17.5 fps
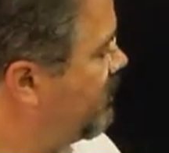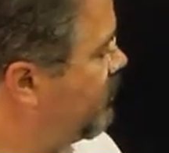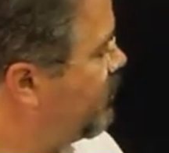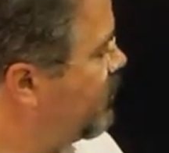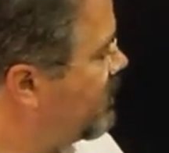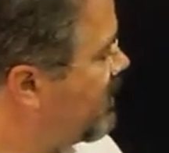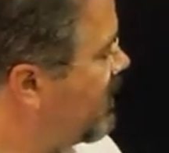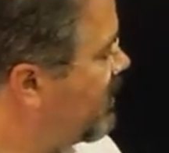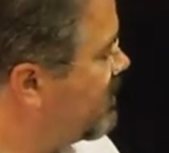
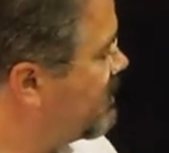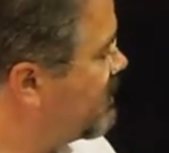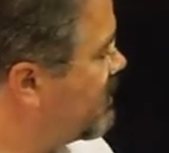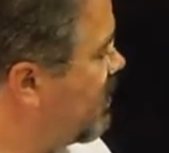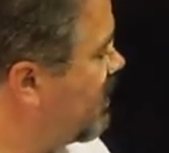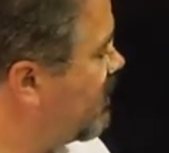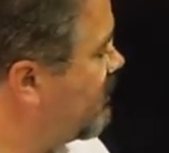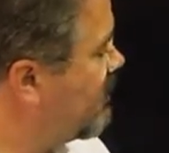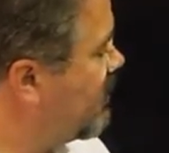Put that
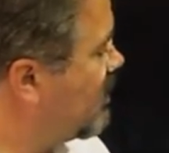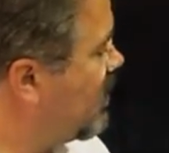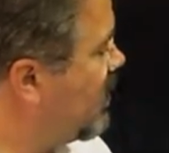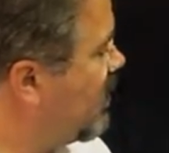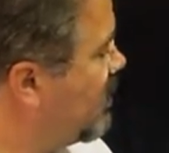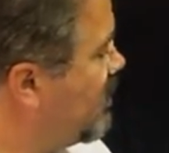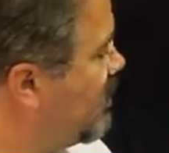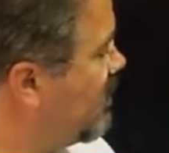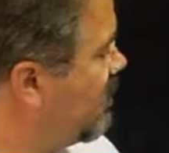inside of the
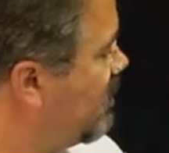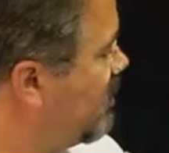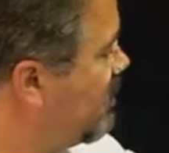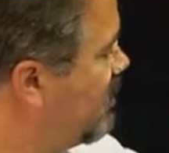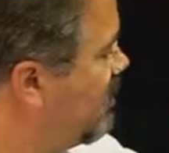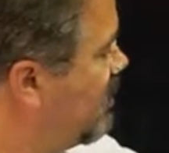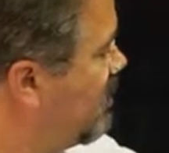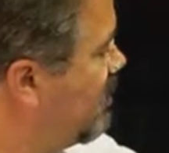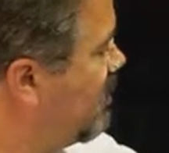lead,
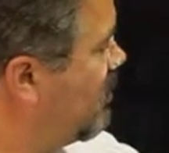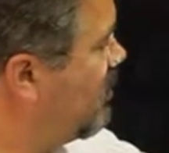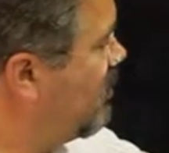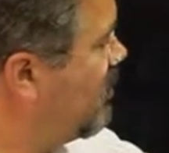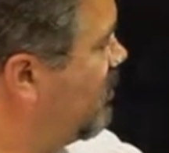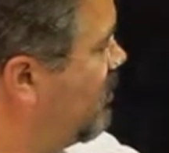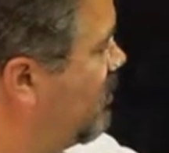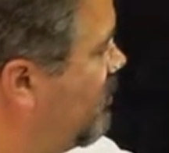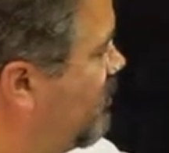
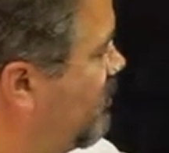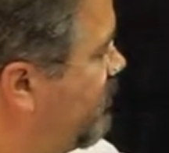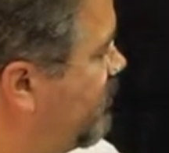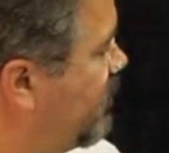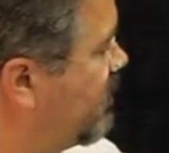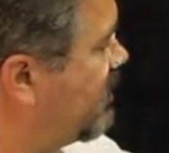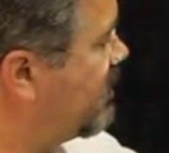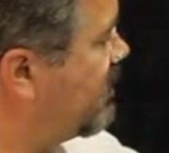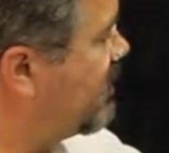
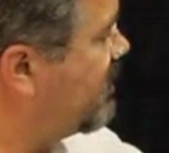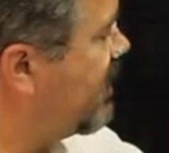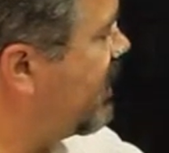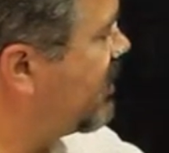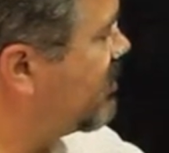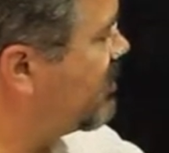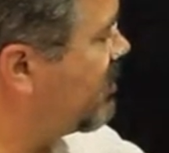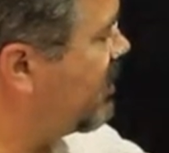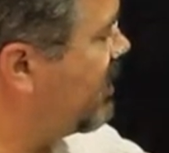put the
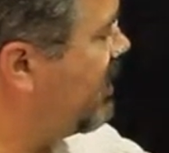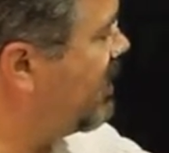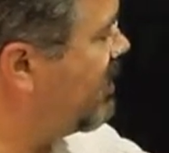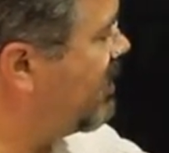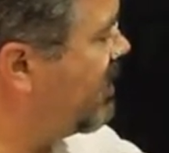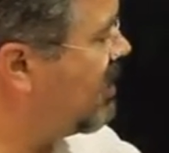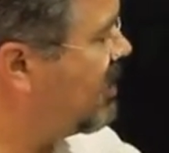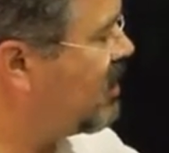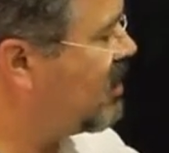detector in,